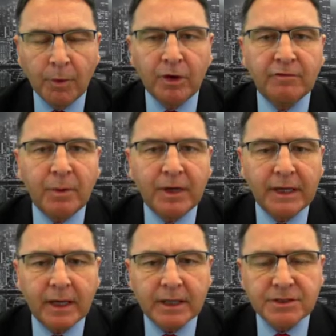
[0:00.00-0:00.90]
Morning everybody,
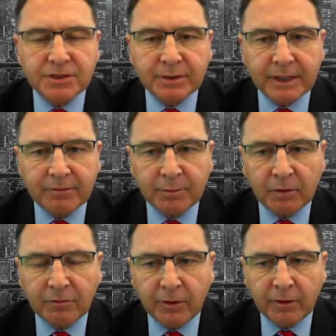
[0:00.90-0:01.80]
it's Stuart here from
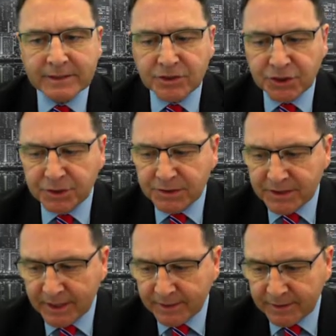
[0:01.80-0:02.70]
Hot Forex. It's
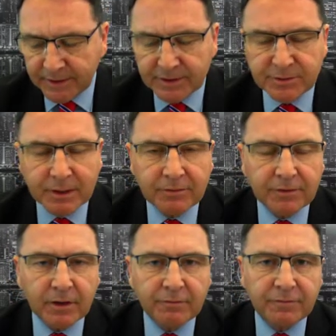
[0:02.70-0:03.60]
Tuesday the 12th
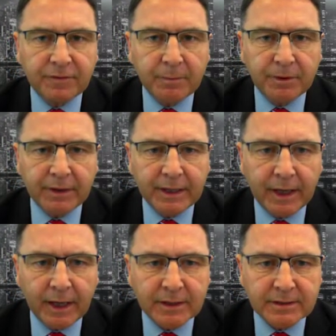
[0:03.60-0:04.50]
of February
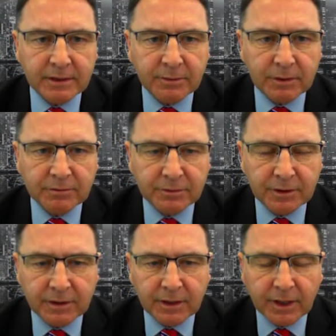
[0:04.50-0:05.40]
and welcome to
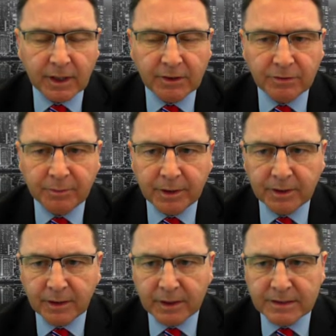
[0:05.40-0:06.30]
another
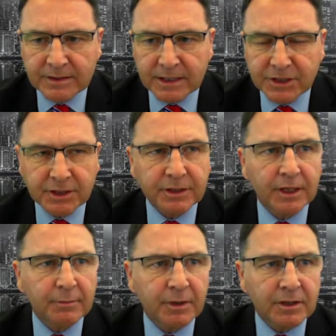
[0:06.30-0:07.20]
European session.
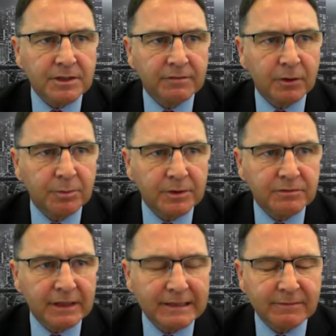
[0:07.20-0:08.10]
Markets have
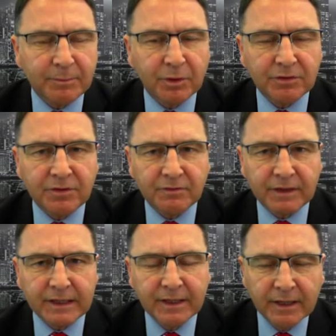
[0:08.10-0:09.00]
opened relatively
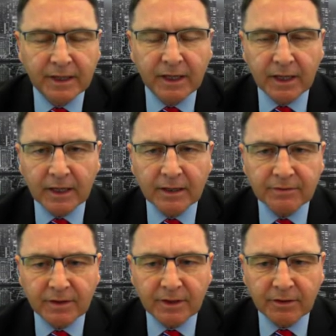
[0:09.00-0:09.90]
positively,
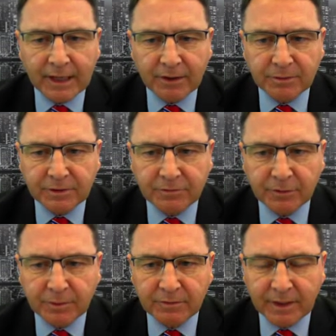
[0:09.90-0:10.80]
certainly on the equity
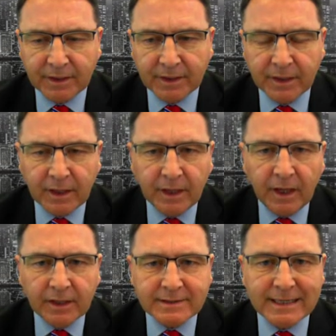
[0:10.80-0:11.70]
front. We've had
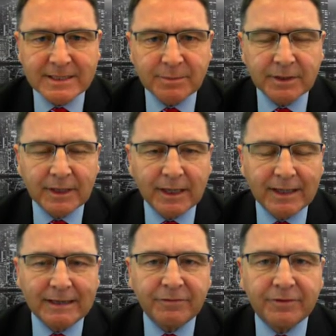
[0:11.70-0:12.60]
sentiment
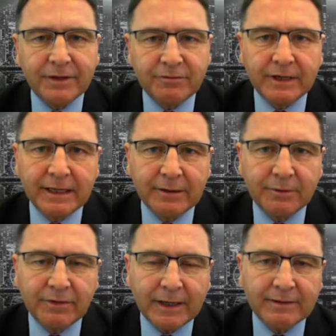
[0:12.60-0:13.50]
lifted really.
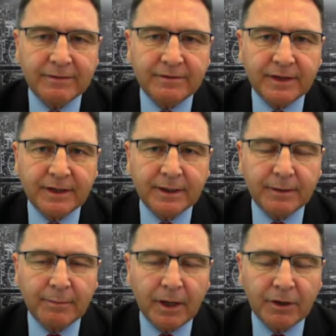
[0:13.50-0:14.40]
We've had
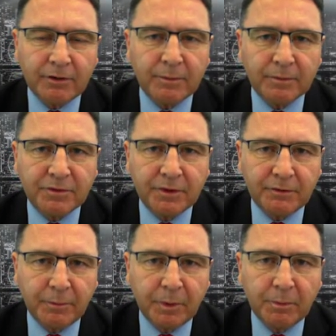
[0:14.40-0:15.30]
agreement between
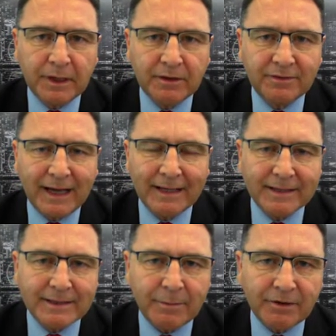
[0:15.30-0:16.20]
the Republicans and
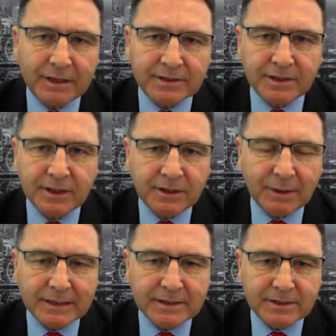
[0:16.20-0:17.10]
the Democrats in the
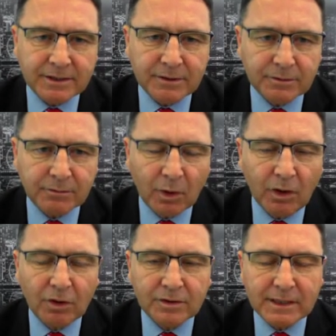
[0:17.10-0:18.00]
US to what
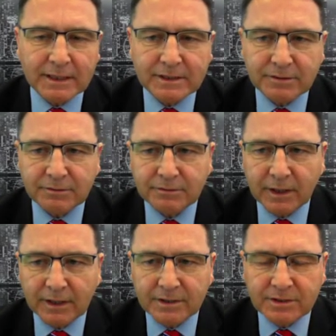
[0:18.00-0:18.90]
looks like
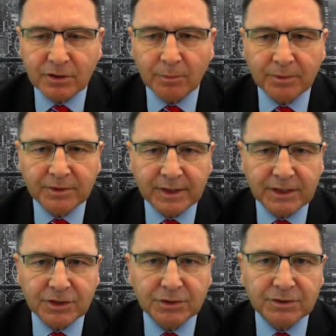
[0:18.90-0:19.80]
to stop
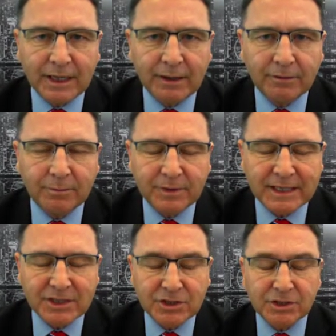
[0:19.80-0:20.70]
the
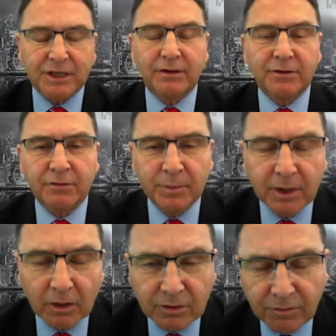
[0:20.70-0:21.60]
potential shutdown of the
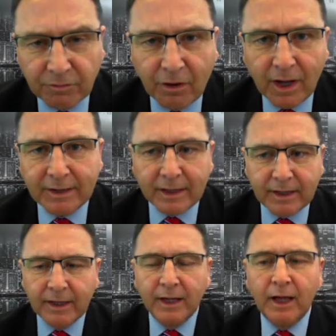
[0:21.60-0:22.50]
government on Friday.